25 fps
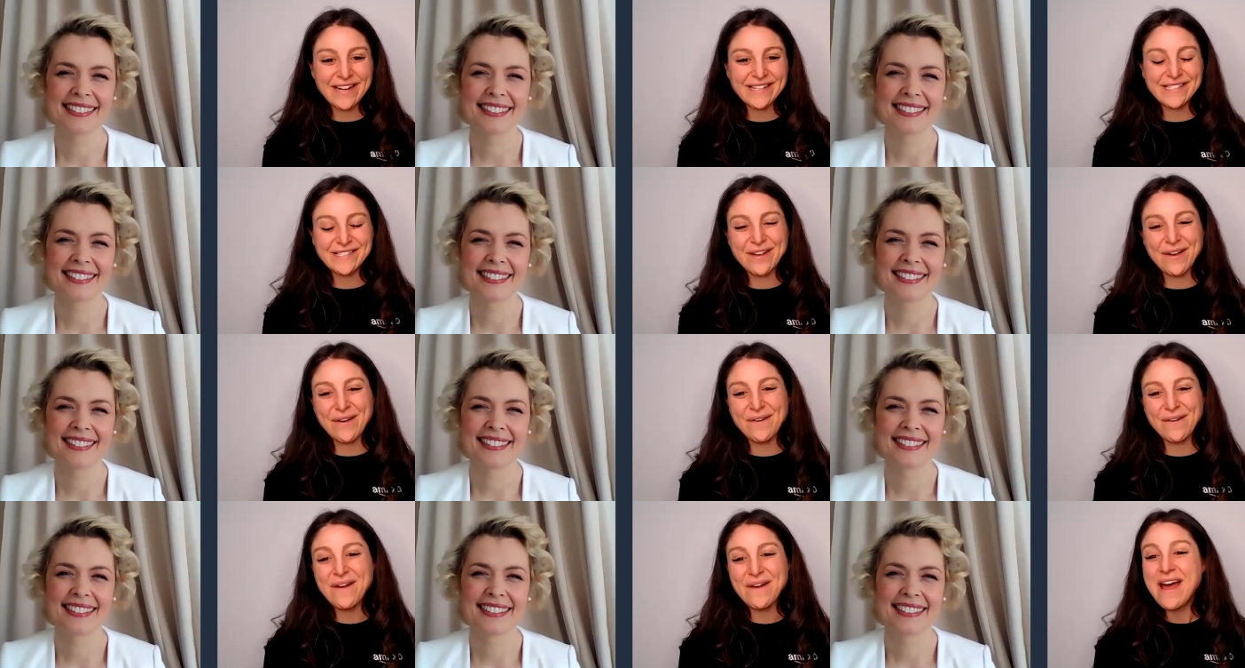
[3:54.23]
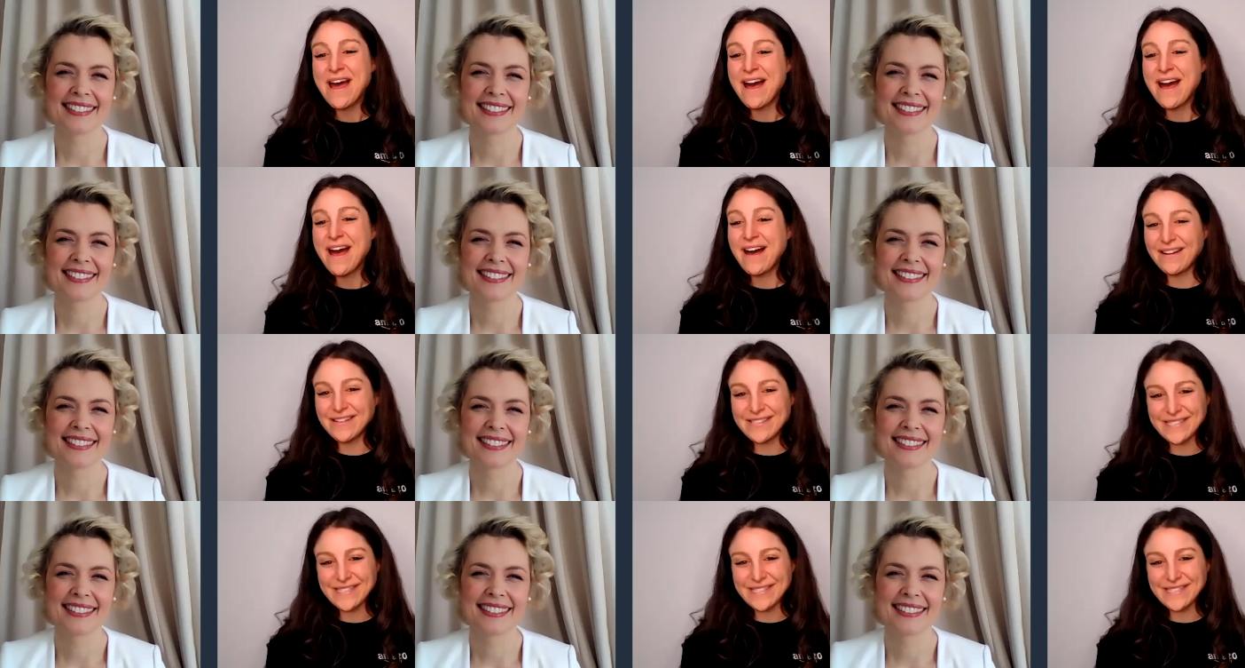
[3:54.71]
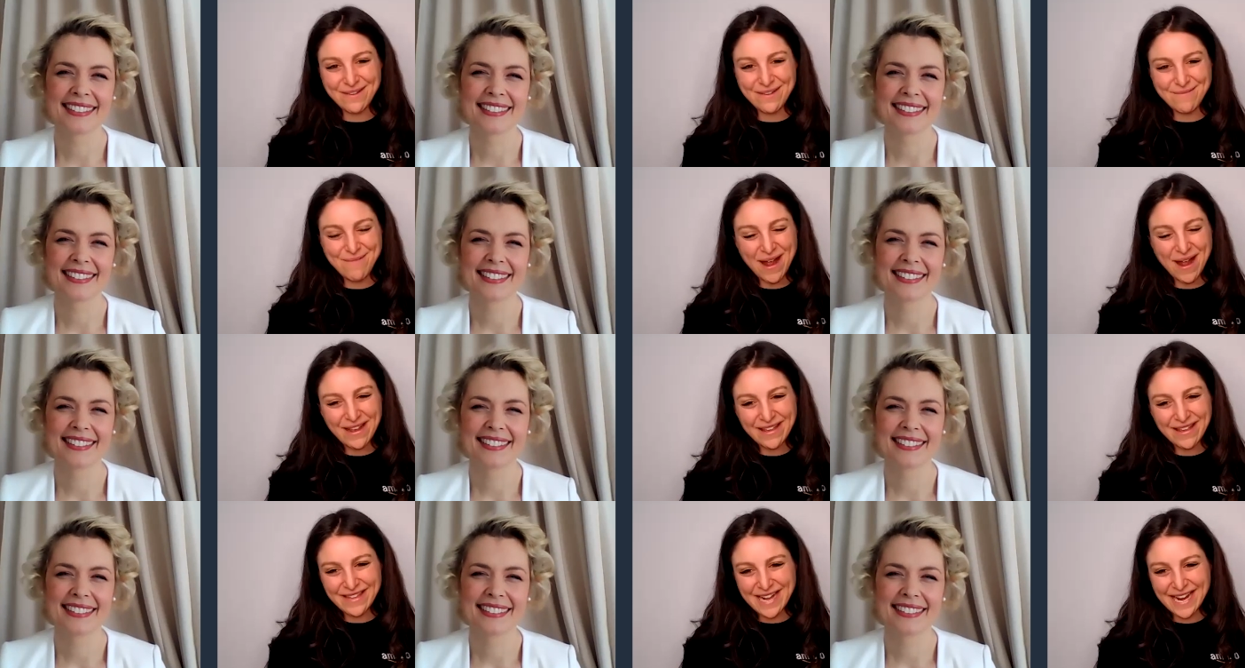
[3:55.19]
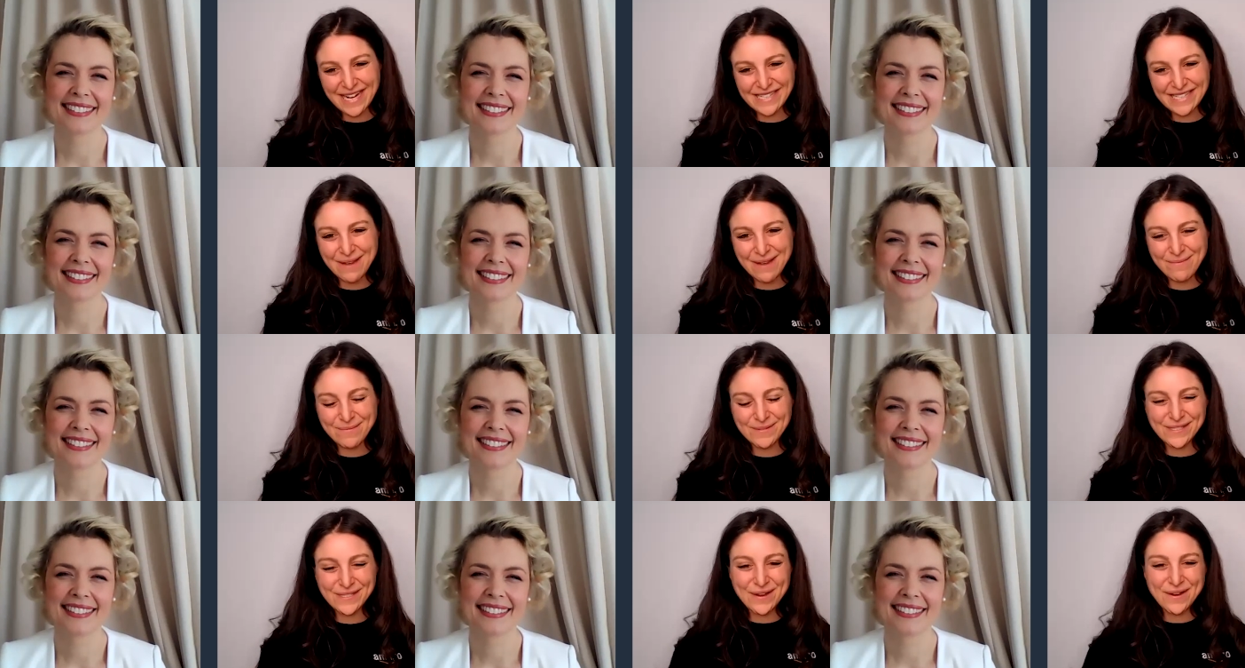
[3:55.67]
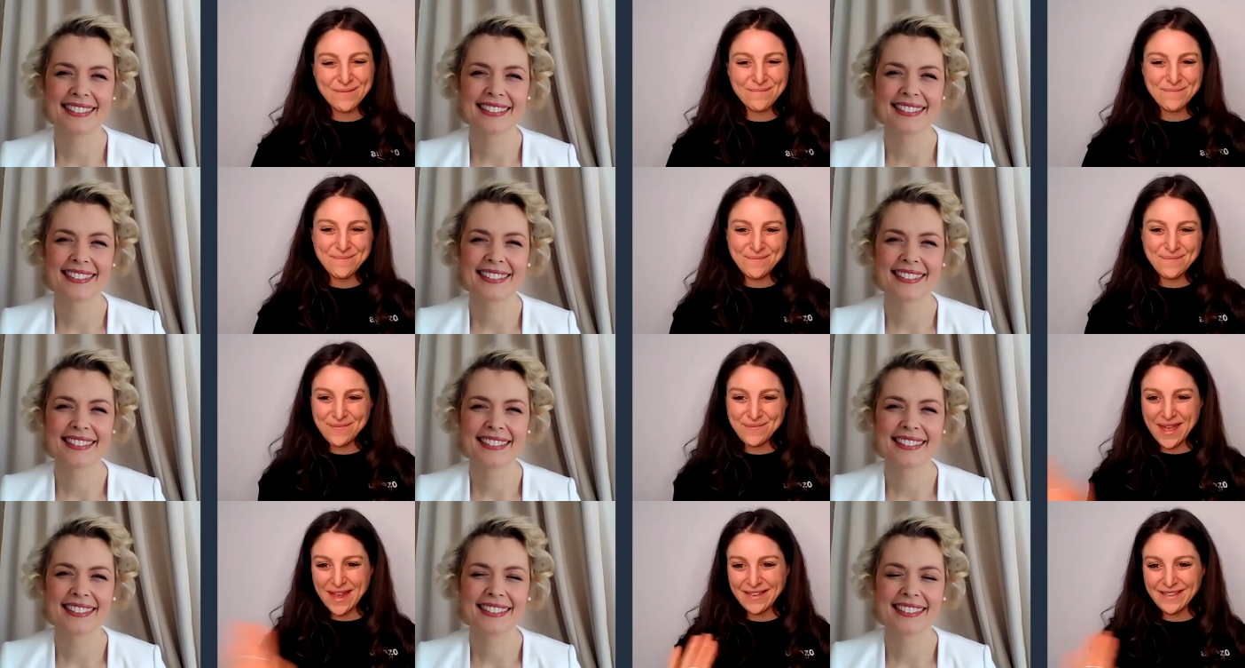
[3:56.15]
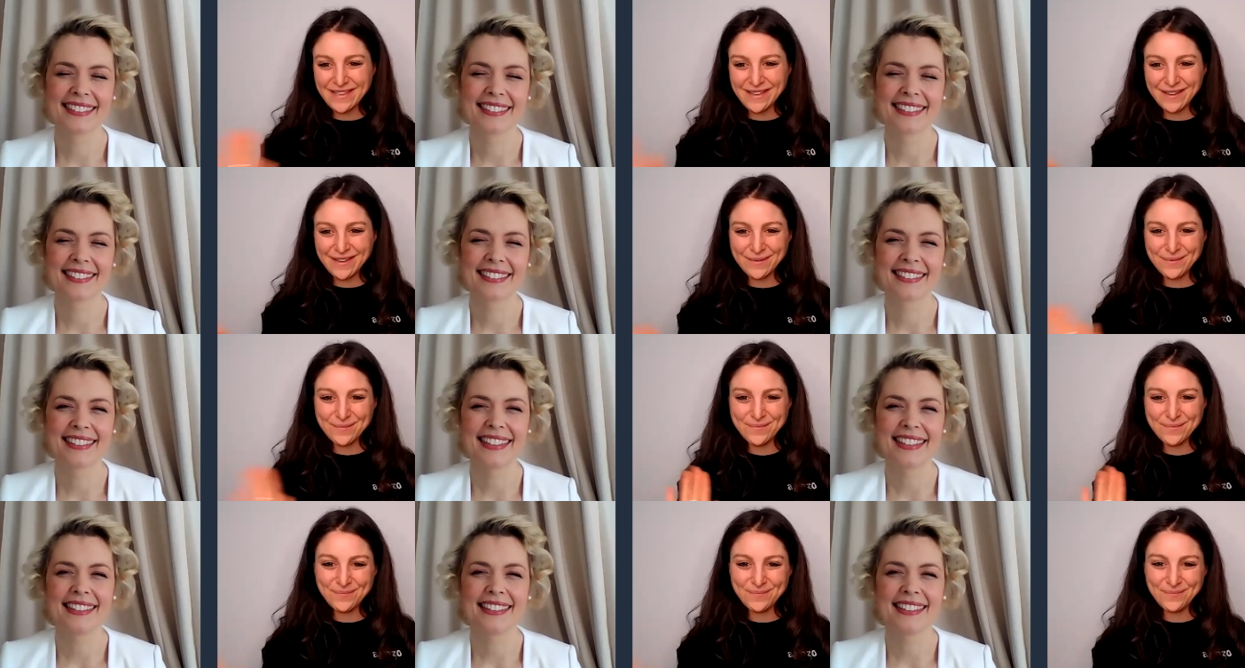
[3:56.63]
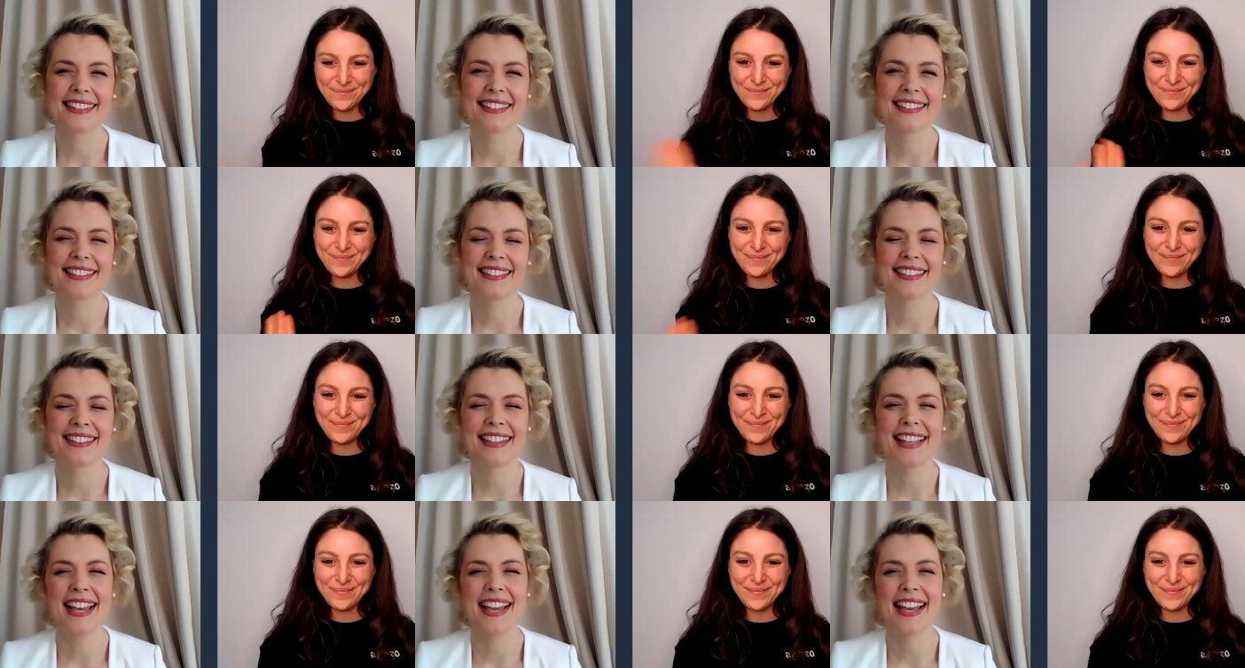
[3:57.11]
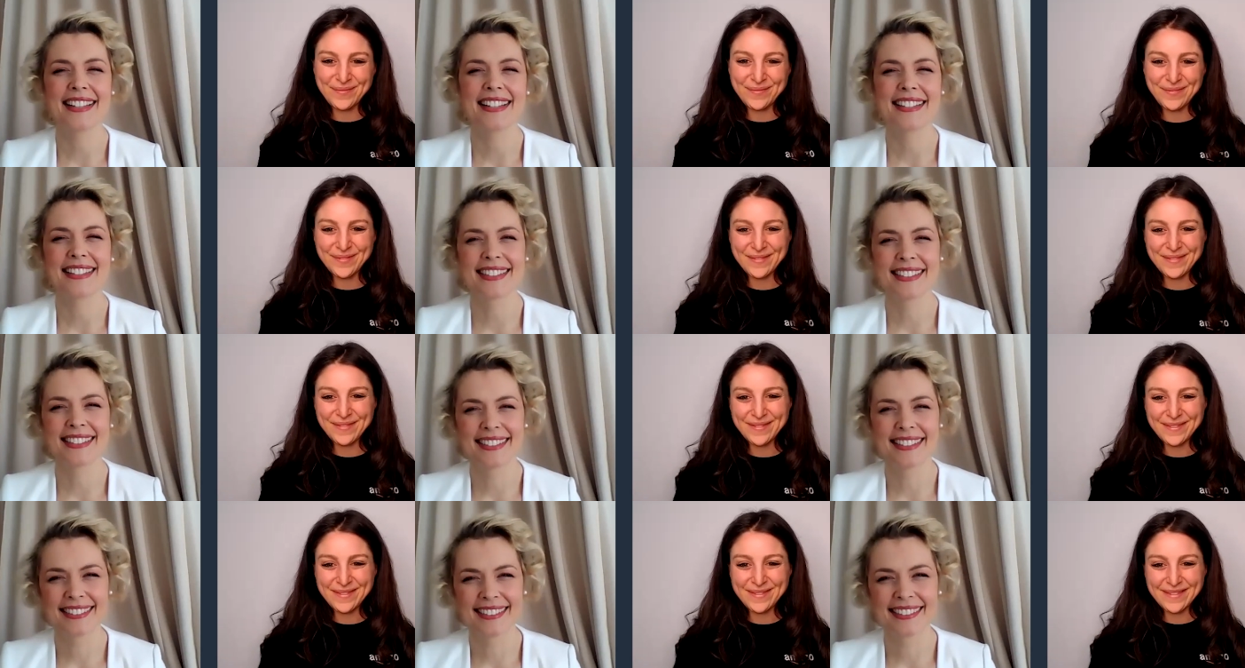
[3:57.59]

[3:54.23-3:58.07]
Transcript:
Speaker 1: So I'll see you back in the next episode. Thank you. Thanks.